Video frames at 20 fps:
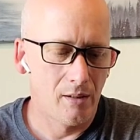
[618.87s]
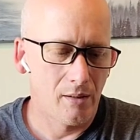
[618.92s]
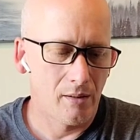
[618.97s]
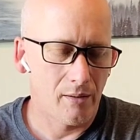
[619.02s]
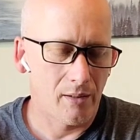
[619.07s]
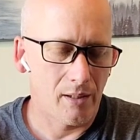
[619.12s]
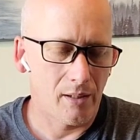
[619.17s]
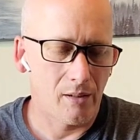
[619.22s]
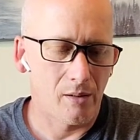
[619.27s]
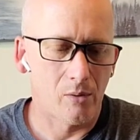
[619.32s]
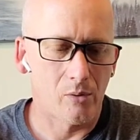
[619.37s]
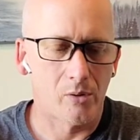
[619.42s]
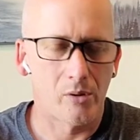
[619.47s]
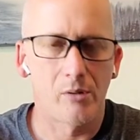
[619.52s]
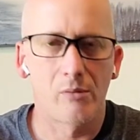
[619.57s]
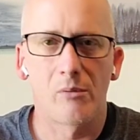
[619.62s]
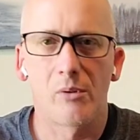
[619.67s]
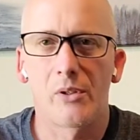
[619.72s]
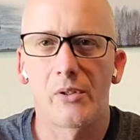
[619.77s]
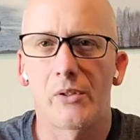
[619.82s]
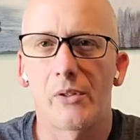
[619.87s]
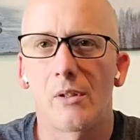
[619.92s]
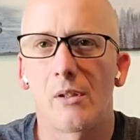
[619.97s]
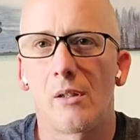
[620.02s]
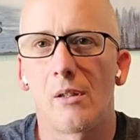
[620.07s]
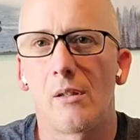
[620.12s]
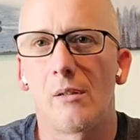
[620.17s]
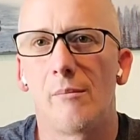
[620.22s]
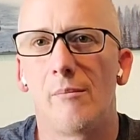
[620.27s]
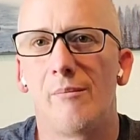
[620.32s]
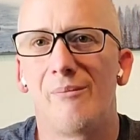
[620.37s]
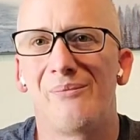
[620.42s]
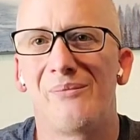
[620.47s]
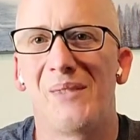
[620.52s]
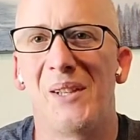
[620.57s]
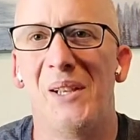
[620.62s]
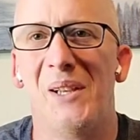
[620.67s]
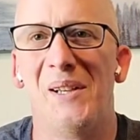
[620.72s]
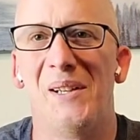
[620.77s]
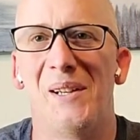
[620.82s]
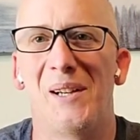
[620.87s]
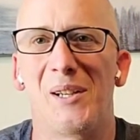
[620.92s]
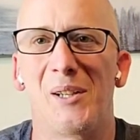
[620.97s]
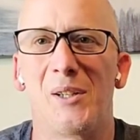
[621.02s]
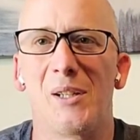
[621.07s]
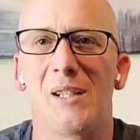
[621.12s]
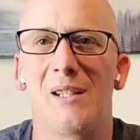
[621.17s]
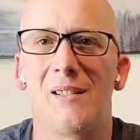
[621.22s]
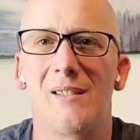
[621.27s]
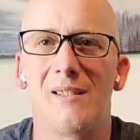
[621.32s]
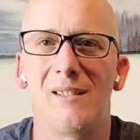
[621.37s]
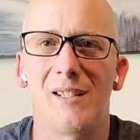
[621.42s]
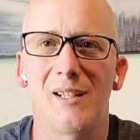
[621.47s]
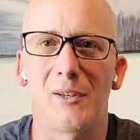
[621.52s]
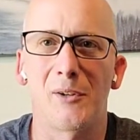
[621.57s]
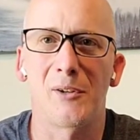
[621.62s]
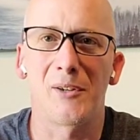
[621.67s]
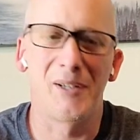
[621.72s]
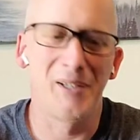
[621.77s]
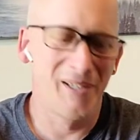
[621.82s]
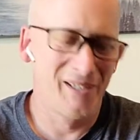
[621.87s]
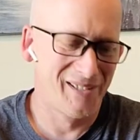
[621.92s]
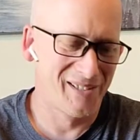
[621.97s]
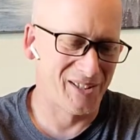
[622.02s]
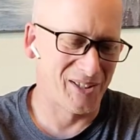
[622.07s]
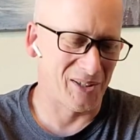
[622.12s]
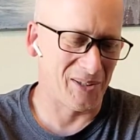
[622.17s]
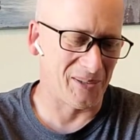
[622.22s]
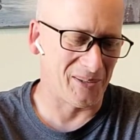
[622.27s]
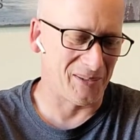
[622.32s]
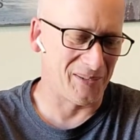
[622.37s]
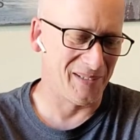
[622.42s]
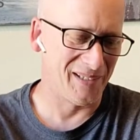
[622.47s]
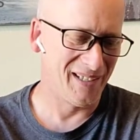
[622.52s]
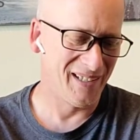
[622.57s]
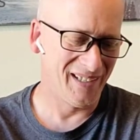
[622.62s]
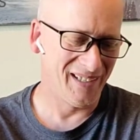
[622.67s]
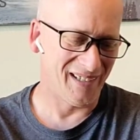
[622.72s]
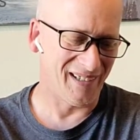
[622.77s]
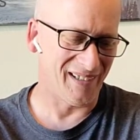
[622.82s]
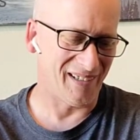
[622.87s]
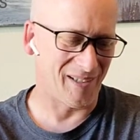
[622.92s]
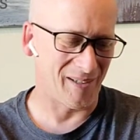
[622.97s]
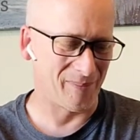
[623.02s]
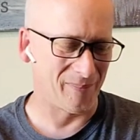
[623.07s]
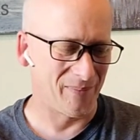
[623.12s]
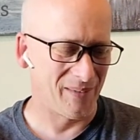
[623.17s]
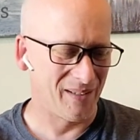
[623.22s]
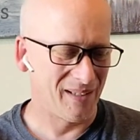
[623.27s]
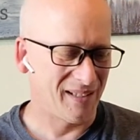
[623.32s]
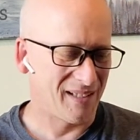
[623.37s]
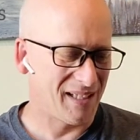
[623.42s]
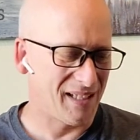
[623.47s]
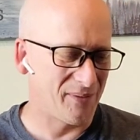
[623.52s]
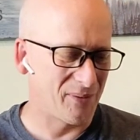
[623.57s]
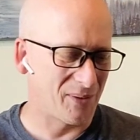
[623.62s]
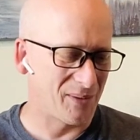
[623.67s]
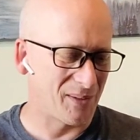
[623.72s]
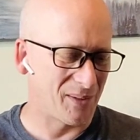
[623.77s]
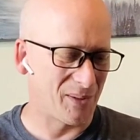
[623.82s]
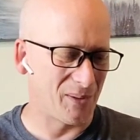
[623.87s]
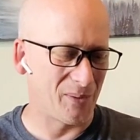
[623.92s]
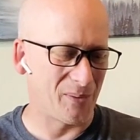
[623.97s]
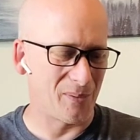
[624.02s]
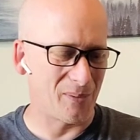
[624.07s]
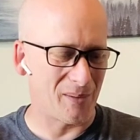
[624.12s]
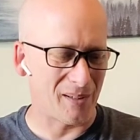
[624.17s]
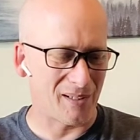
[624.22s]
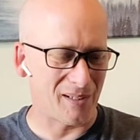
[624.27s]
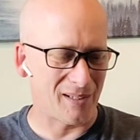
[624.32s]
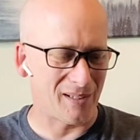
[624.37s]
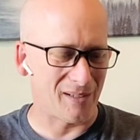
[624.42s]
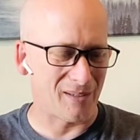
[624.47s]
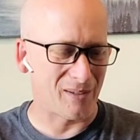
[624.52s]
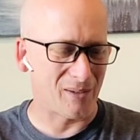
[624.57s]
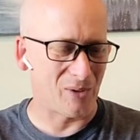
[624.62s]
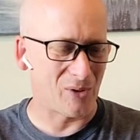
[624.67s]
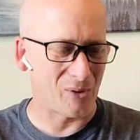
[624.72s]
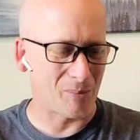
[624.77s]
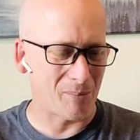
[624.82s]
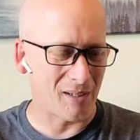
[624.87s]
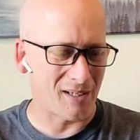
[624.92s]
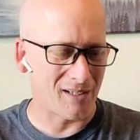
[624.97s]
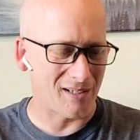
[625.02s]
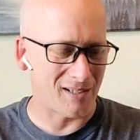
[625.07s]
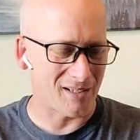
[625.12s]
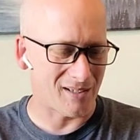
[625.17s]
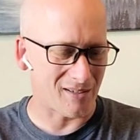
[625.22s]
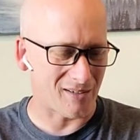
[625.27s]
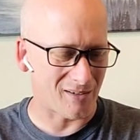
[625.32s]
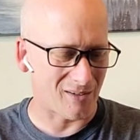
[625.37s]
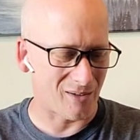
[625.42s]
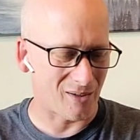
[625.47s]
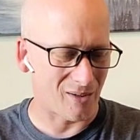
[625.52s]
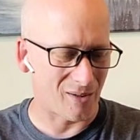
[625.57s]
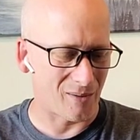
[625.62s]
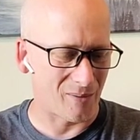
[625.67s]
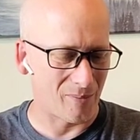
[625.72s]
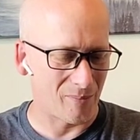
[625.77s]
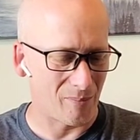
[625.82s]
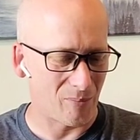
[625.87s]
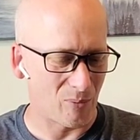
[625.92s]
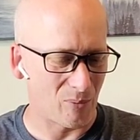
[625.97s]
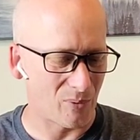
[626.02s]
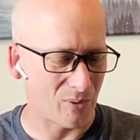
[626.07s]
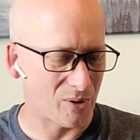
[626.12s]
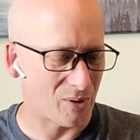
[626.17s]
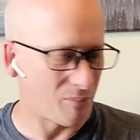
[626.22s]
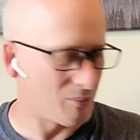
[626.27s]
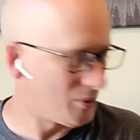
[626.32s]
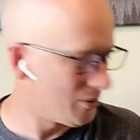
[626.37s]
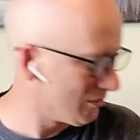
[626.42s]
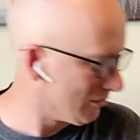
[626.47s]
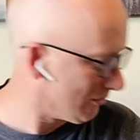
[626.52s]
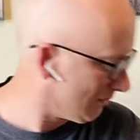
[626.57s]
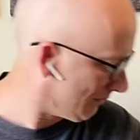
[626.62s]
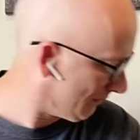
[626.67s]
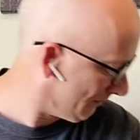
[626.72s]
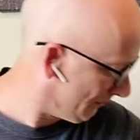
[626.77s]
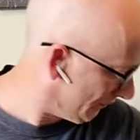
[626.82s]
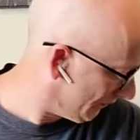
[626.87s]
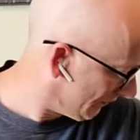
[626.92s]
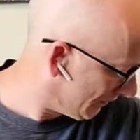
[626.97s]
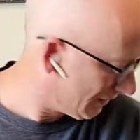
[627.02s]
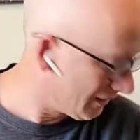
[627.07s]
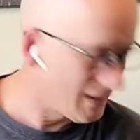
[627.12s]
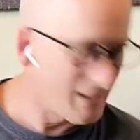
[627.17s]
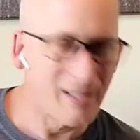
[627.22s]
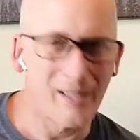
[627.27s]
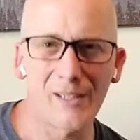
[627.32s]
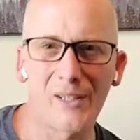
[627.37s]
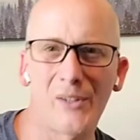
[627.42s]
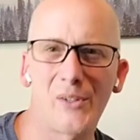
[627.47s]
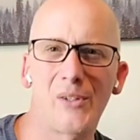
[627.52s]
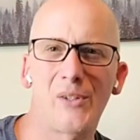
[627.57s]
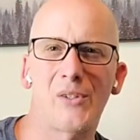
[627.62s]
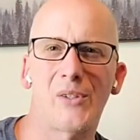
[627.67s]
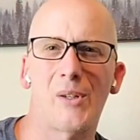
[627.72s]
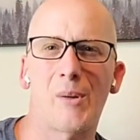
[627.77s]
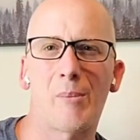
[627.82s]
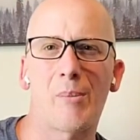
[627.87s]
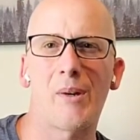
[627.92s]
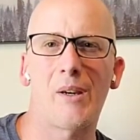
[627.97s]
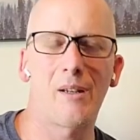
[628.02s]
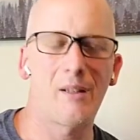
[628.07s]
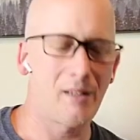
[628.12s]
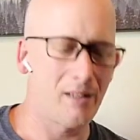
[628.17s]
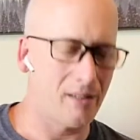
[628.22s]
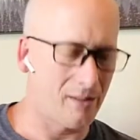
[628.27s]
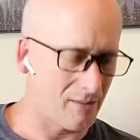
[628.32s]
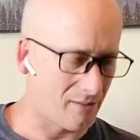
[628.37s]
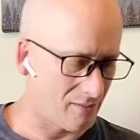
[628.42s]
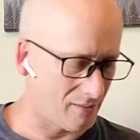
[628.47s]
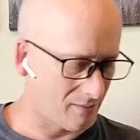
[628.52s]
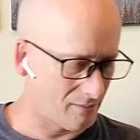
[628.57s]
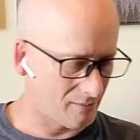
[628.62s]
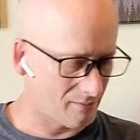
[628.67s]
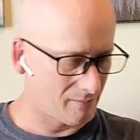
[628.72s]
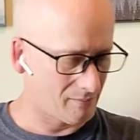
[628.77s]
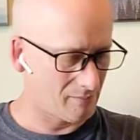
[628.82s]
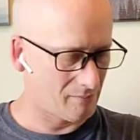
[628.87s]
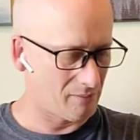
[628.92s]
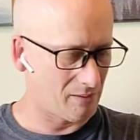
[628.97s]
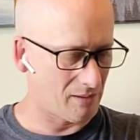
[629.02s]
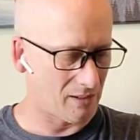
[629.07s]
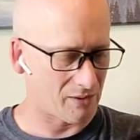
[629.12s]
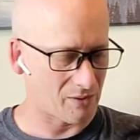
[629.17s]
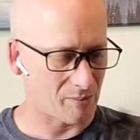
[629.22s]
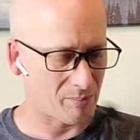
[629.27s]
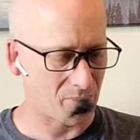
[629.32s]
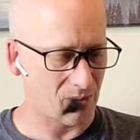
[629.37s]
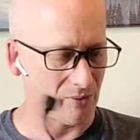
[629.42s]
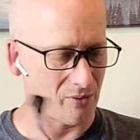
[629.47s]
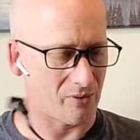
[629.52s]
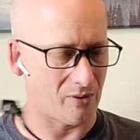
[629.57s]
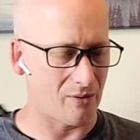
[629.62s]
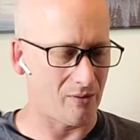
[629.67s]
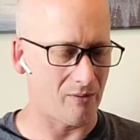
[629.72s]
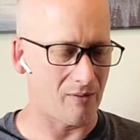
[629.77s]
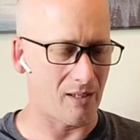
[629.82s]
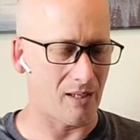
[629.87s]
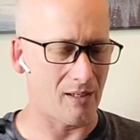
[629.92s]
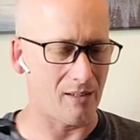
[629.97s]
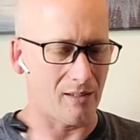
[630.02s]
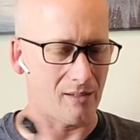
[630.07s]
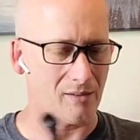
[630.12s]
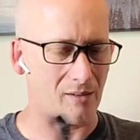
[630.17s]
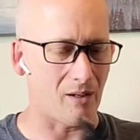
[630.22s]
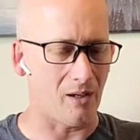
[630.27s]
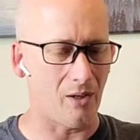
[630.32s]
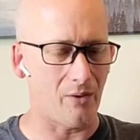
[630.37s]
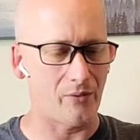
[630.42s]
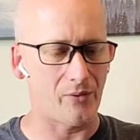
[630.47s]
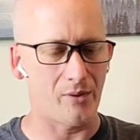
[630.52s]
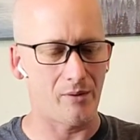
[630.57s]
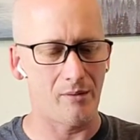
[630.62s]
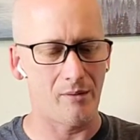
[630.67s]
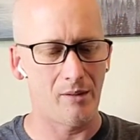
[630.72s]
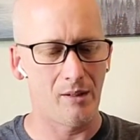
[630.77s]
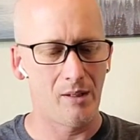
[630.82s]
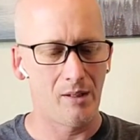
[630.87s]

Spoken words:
that lurk was a good dinner. So even though ghost mantis are more communal than others, and apparently they're not supposed to do that as often,